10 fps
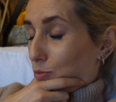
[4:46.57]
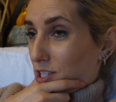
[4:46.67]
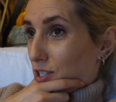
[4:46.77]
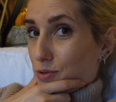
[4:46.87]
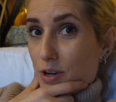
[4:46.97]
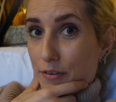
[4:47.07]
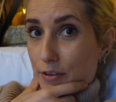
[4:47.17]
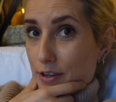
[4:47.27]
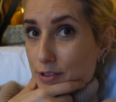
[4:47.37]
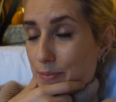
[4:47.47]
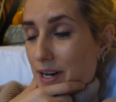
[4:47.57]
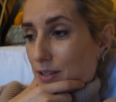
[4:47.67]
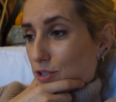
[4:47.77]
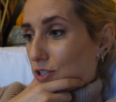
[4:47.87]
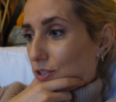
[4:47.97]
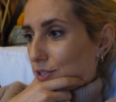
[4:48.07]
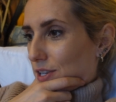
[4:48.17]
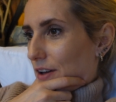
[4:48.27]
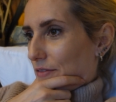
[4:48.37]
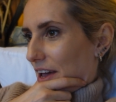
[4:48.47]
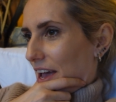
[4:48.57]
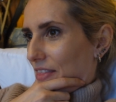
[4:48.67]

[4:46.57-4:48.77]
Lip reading: which is quite a few £100s, to do a survey,